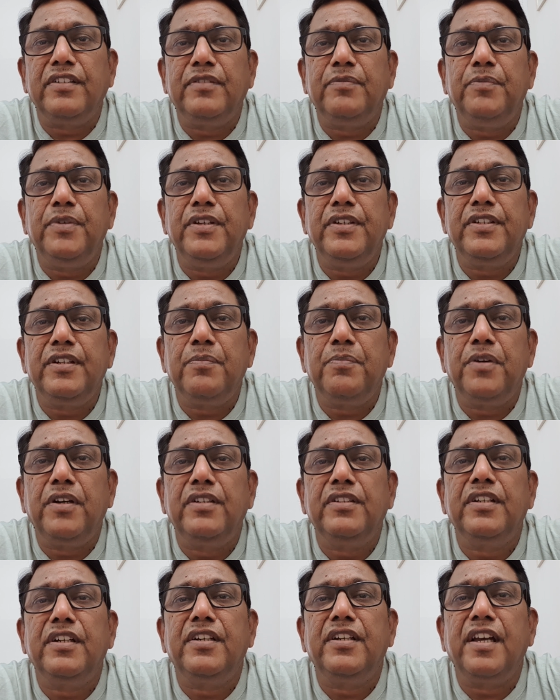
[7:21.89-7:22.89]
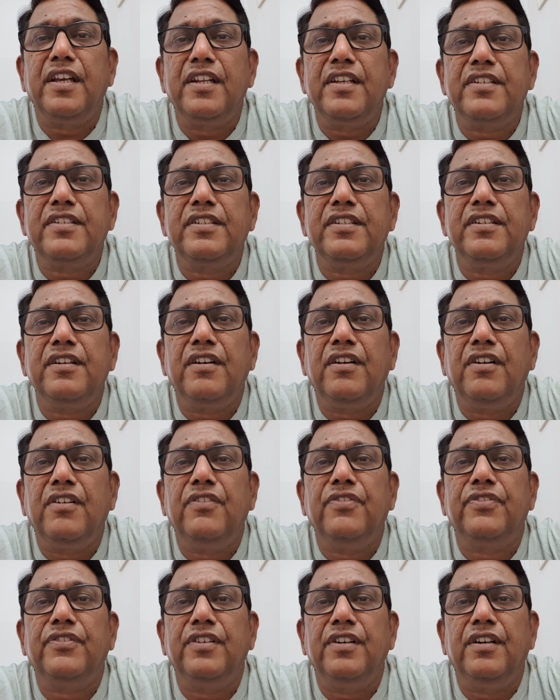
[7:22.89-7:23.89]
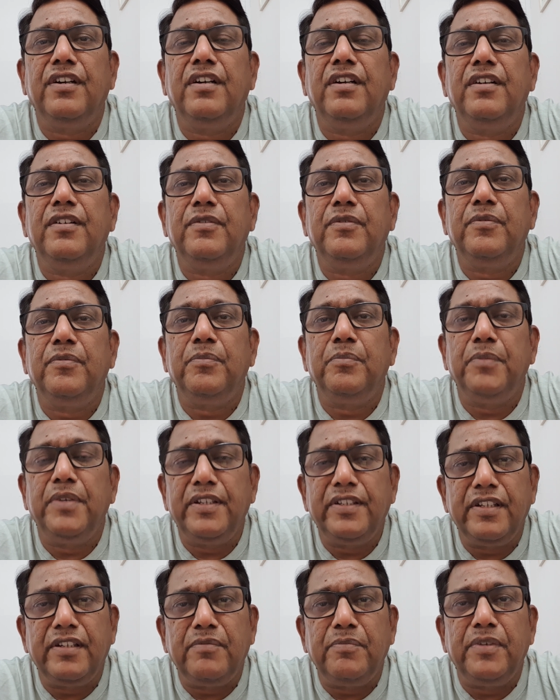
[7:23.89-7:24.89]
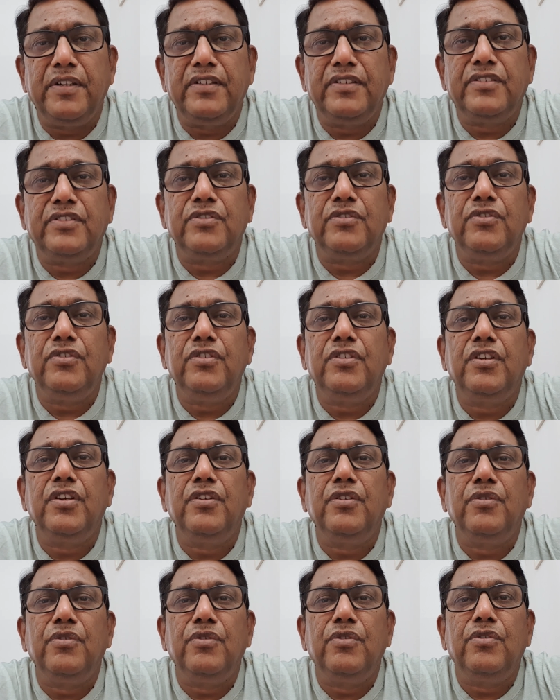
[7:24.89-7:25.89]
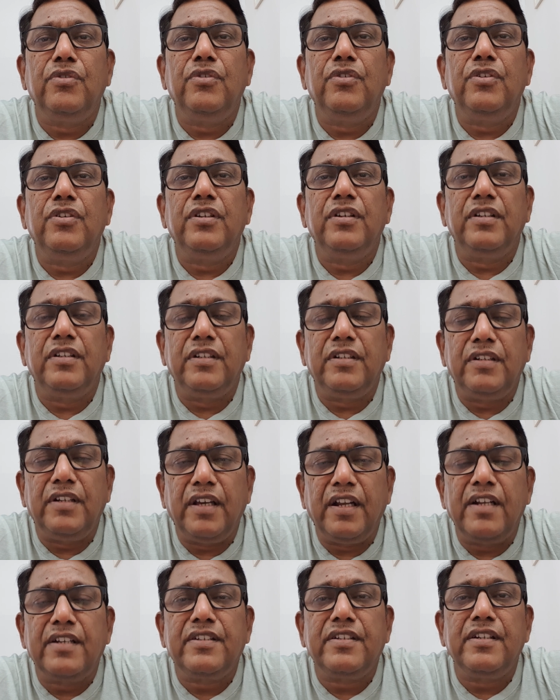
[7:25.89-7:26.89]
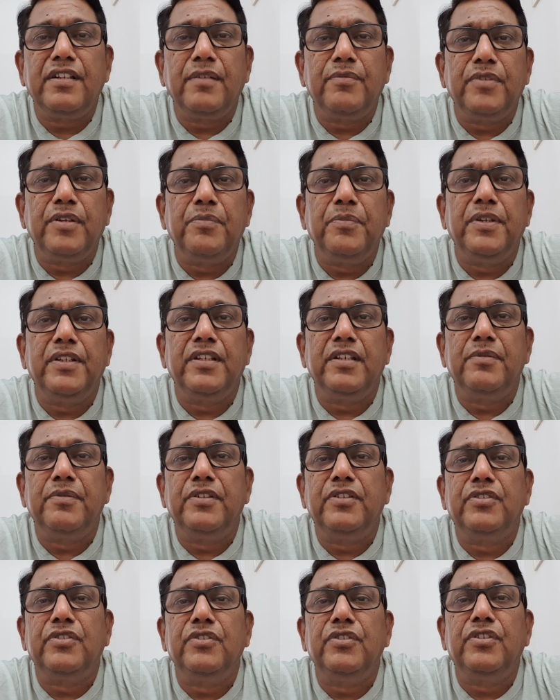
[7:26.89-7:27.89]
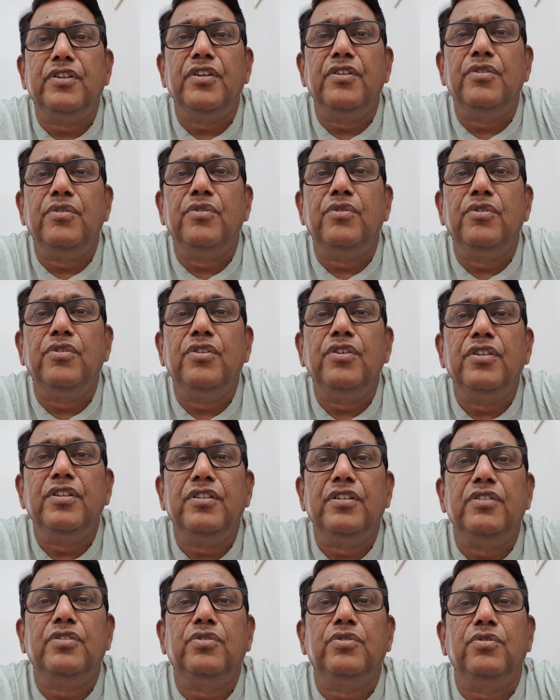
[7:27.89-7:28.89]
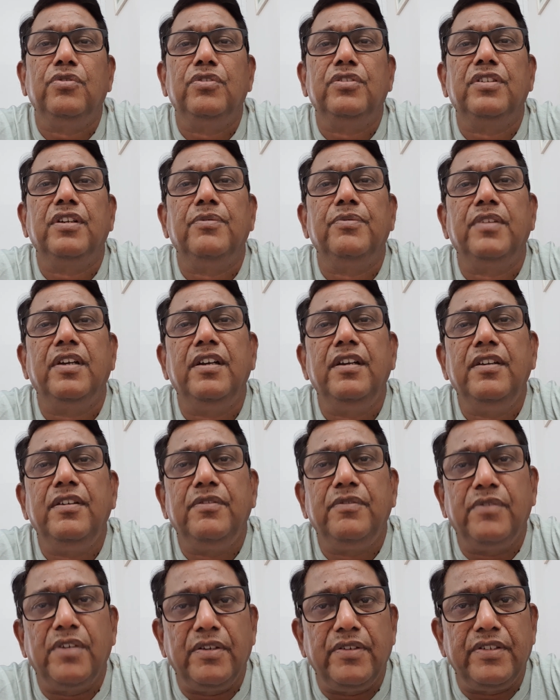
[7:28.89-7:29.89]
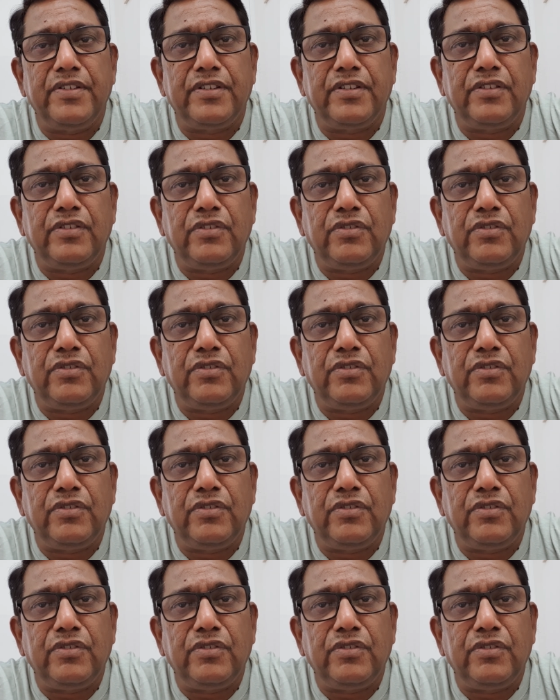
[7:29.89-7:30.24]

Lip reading: Based upon the direction of the measurements, you can know direction of the measurements, you can know the source of the vibration.